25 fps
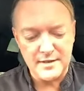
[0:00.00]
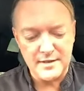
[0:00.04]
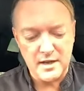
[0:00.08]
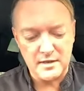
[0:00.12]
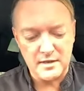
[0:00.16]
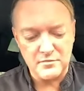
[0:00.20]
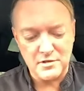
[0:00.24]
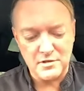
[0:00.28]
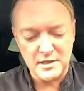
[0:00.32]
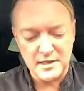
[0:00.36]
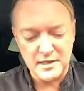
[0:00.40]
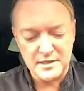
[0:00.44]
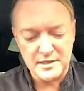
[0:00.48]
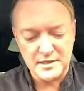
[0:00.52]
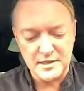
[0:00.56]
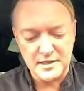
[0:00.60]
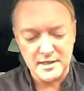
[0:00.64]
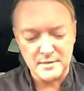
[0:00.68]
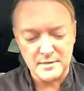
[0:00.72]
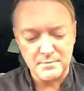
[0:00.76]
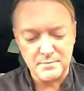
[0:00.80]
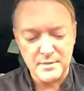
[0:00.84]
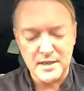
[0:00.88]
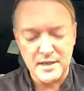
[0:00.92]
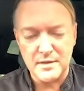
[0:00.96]
and
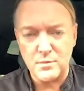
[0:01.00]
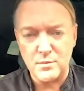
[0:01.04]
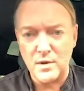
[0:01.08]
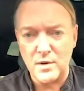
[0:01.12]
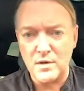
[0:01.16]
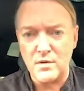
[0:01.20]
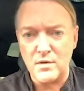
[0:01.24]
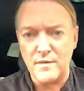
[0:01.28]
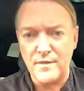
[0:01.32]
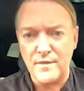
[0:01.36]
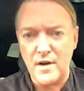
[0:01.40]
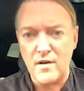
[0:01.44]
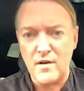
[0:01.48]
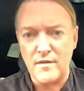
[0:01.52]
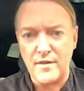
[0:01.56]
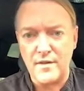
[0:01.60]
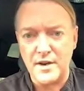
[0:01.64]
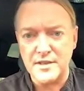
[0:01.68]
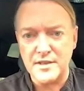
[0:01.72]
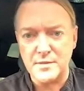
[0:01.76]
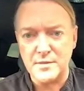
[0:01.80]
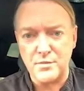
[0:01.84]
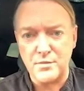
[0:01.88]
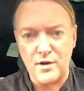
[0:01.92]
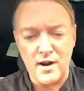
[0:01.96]
unrealistic, but we were very,
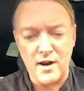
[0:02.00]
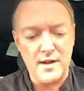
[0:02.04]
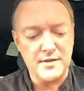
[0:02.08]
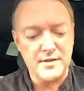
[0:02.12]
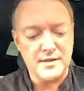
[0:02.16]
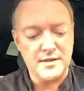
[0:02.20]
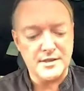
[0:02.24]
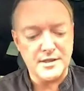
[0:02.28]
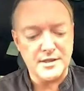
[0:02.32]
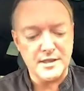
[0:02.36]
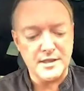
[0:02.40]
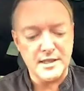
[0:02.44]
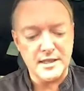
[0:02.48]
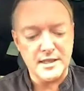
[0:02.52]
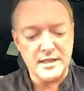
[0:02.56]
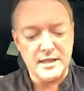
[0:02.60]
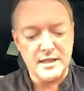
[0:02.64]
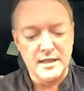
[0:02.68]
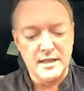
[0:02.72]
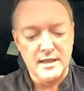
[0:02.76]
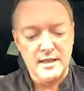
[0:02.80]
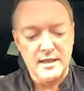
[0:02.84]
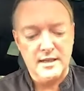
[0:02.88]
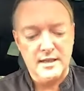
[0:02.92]
very surprised to see